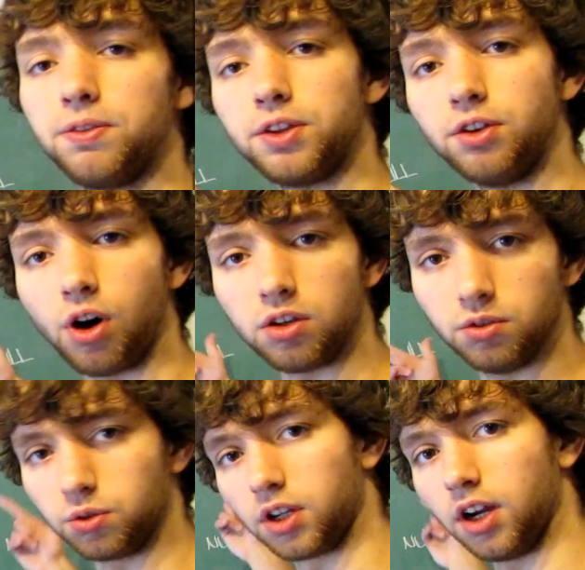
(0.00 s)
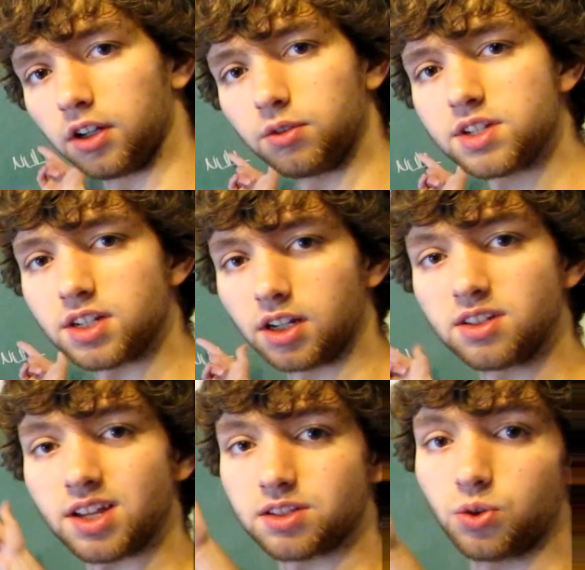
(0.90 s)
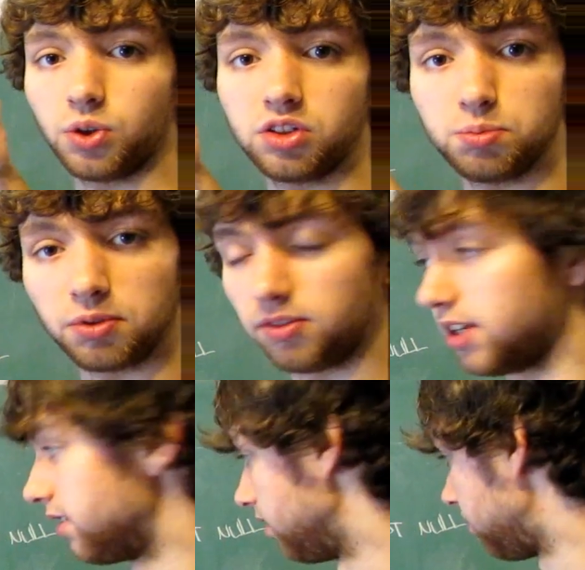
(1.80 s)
want the not null characteristic because that's going to prevent